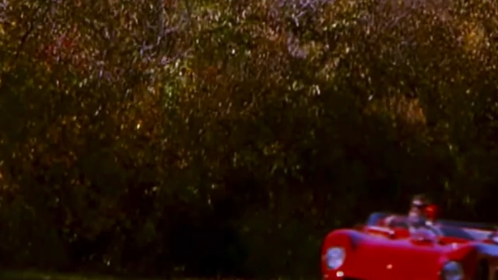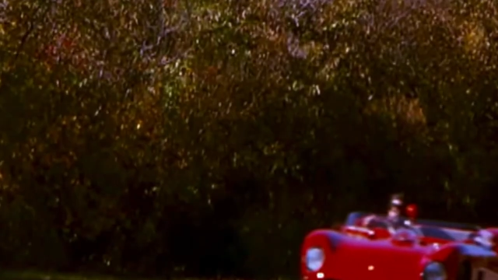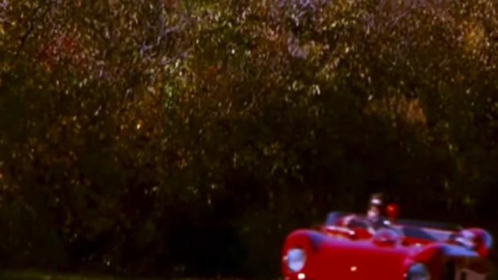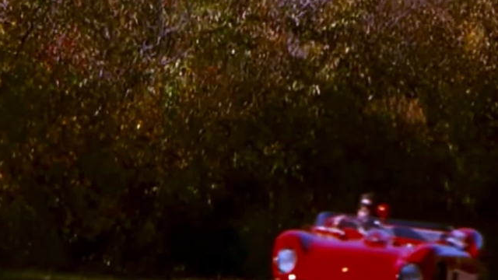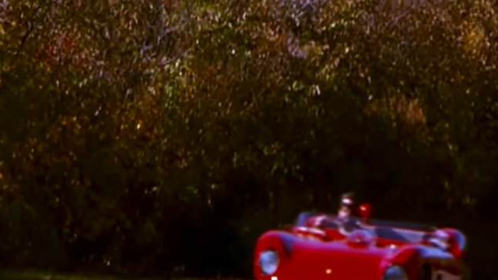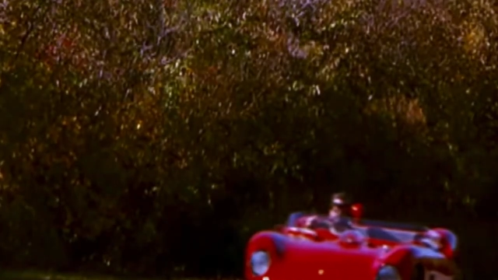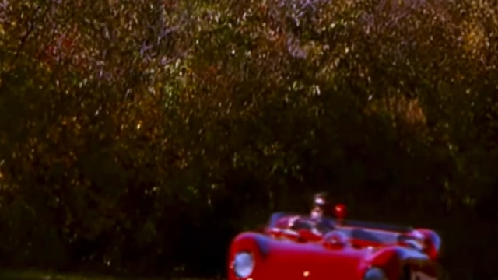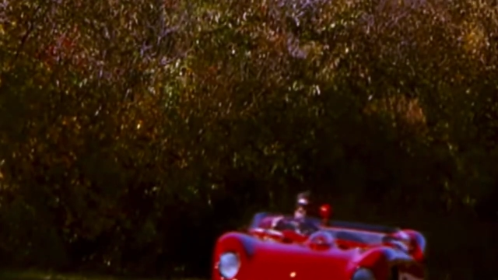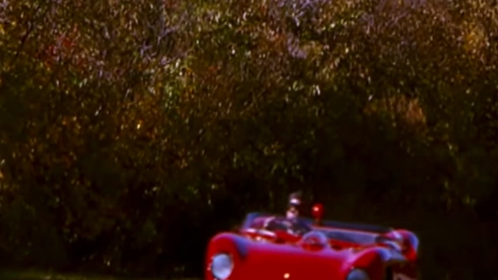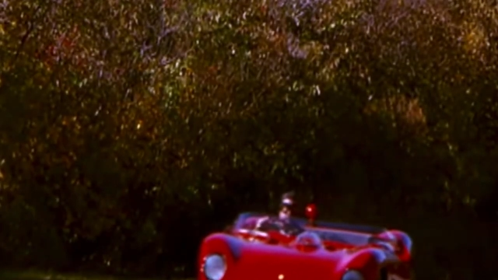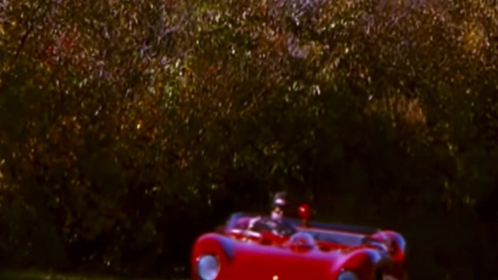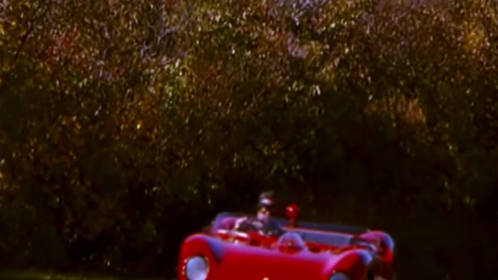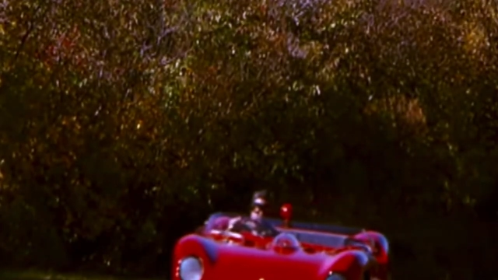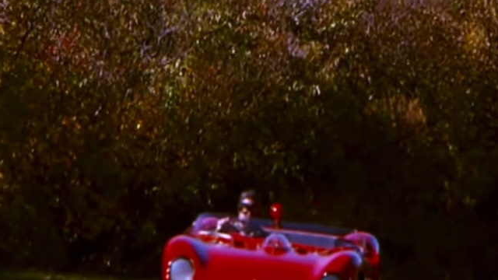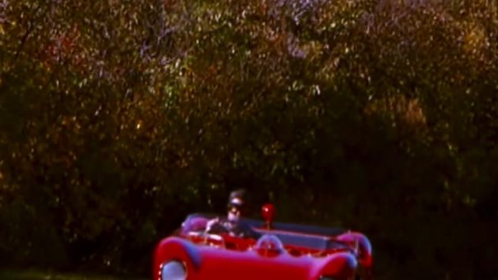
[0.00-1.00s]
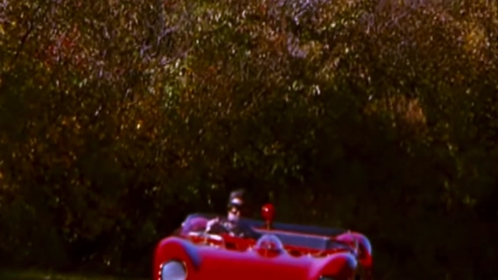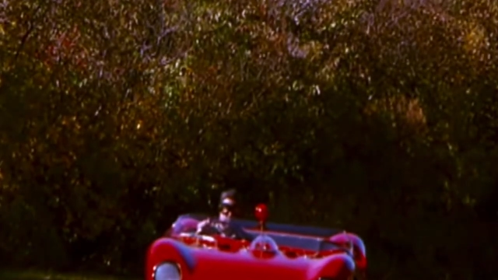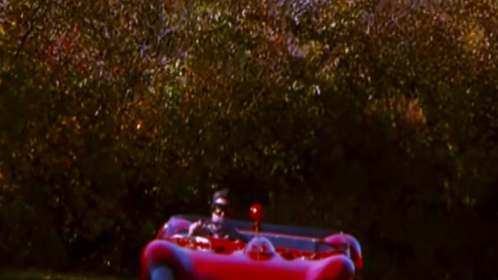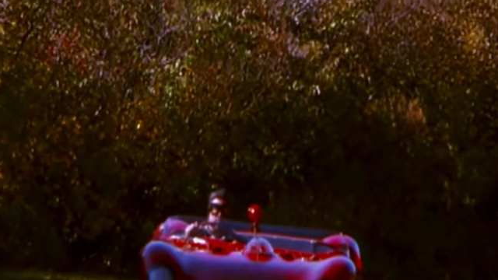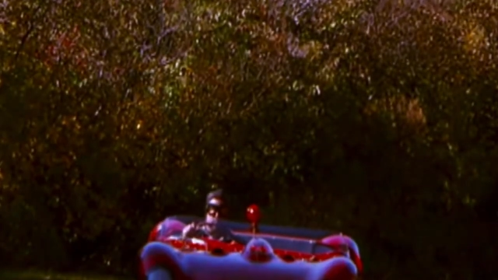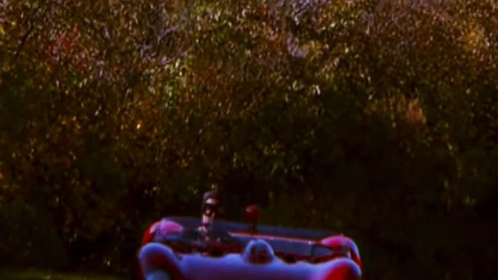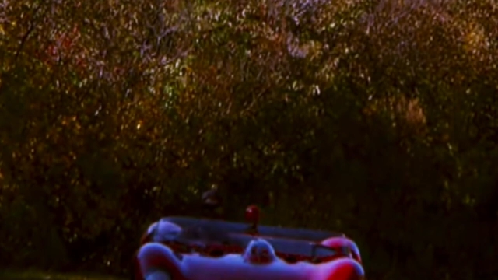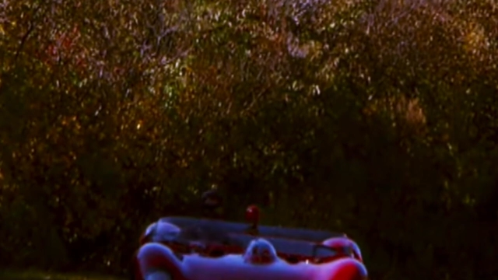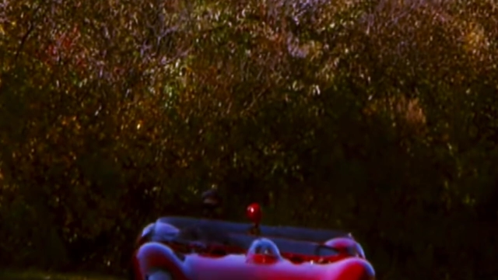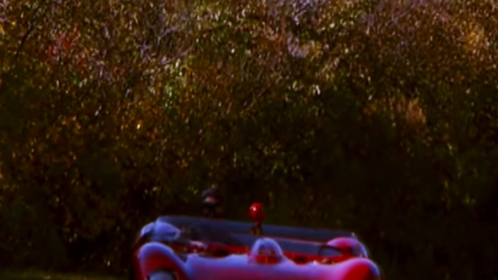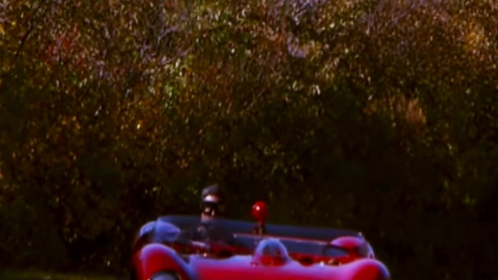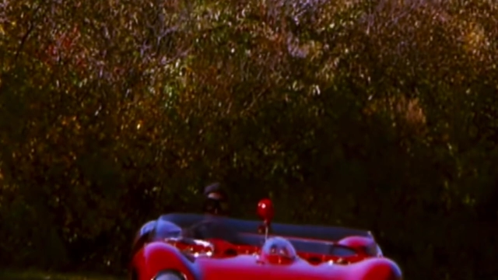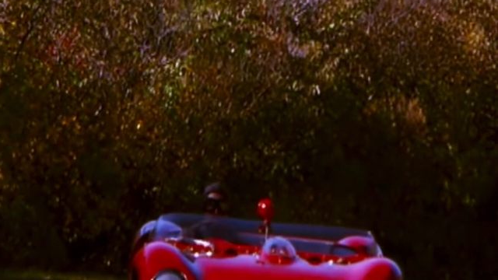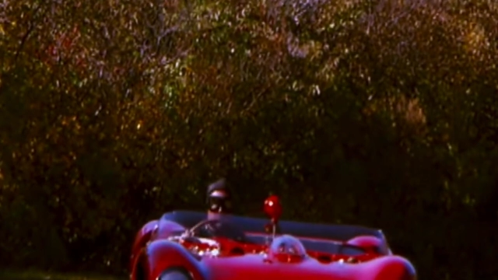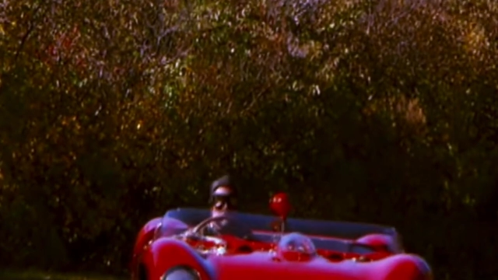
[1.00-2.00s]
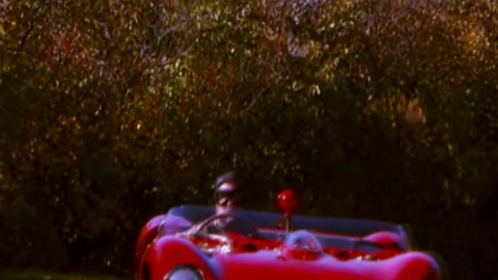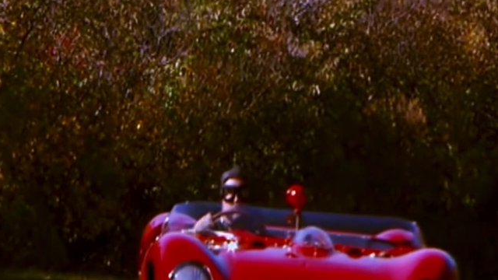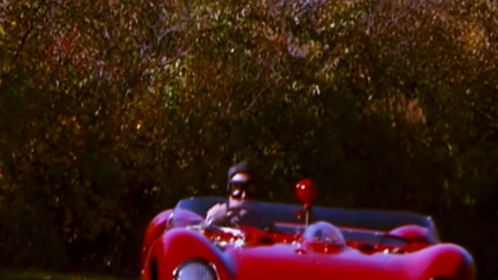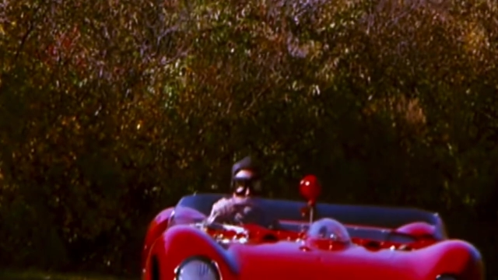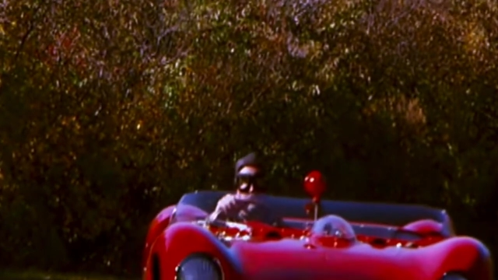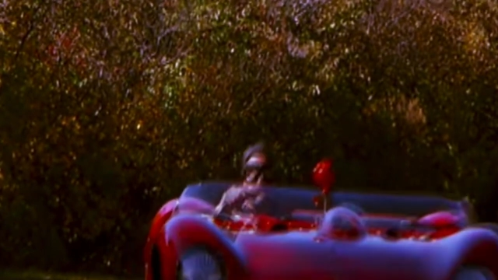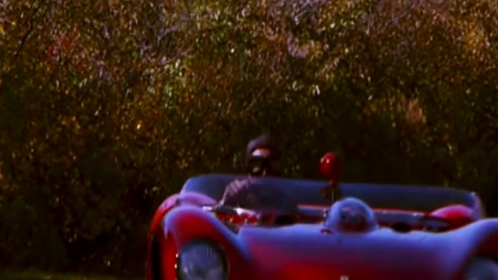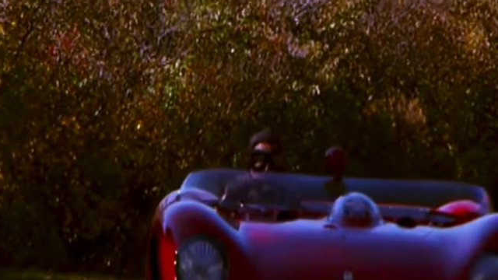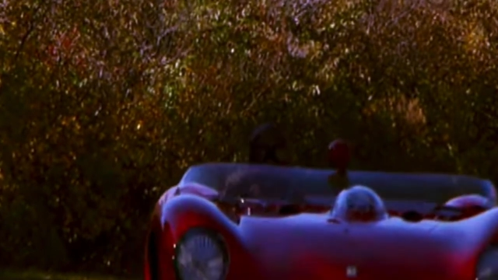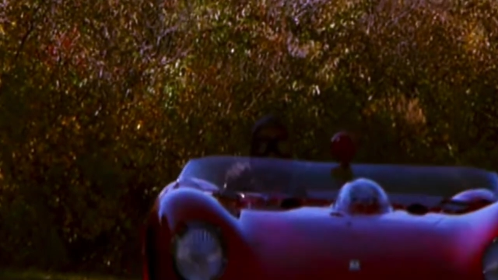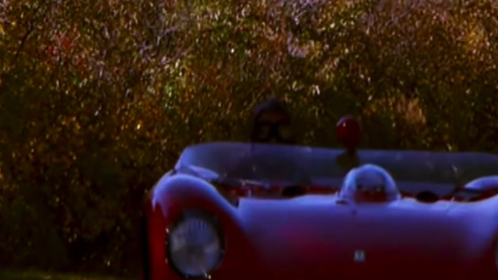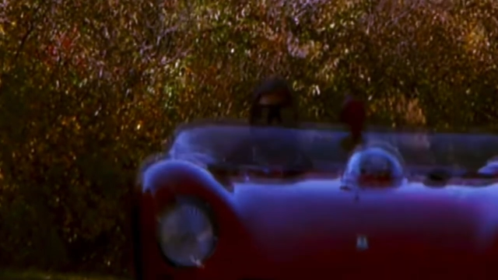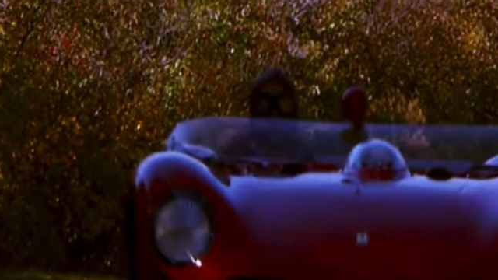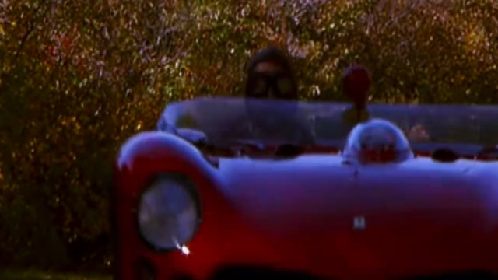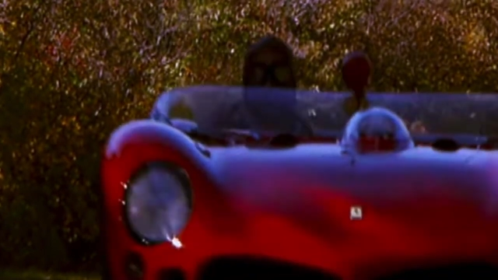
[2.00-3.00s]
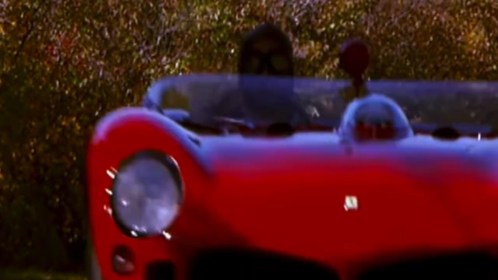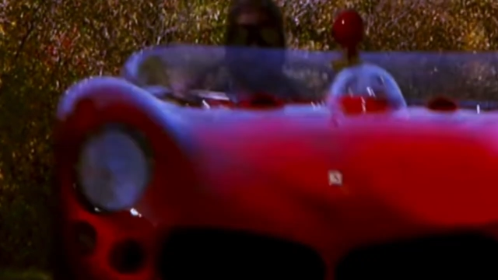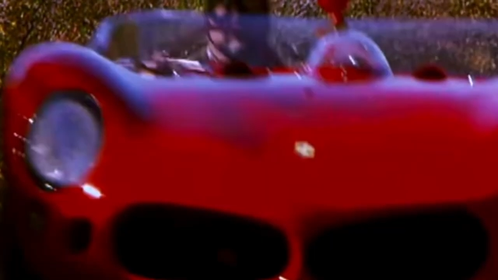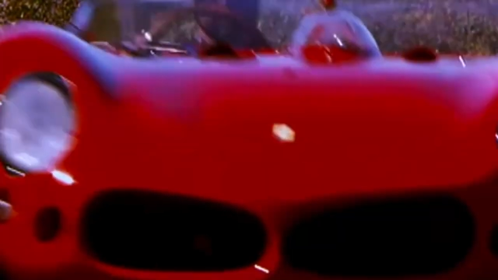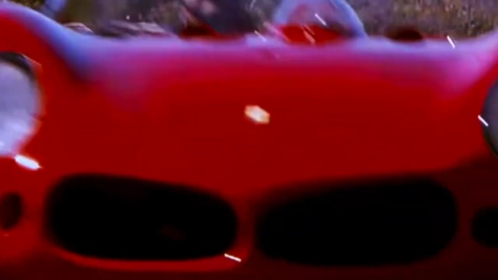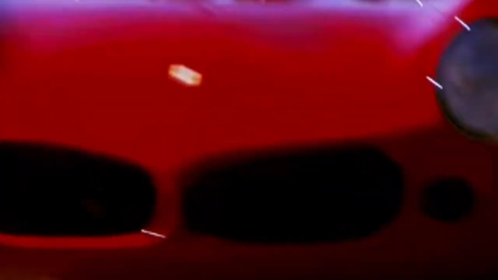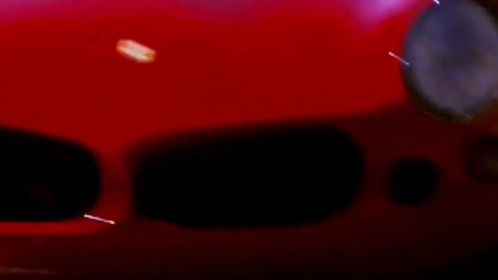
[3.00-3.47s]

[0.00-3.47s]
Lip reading: (no speaker visible)